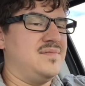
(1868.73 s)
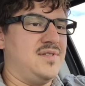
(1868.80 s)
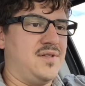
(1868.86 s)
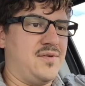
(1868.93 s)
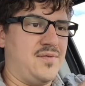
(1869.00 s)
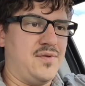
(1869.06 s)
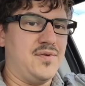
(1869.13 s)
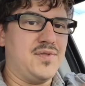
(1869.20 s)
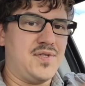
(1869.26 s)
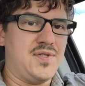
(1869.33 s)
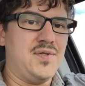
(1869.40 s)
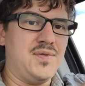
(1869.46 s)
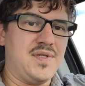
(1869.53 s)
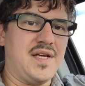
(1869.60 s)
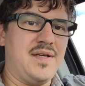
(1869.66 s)
you know, those
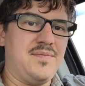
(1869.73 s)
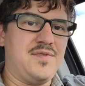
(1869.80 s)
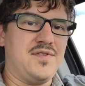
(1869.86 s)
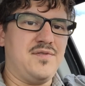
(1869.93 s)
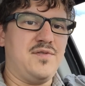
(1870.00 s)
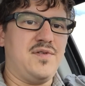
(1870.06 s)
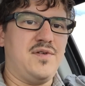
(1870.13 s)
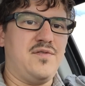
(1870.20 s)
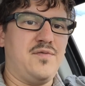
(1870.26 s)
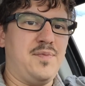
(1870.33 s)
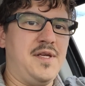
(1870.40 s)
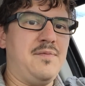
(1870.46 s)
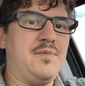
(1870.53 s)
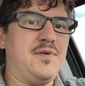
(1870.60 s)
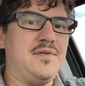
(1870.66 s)
two types of
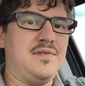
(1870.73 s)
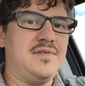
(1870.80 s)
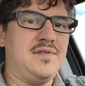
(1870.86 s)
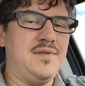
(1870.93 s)
people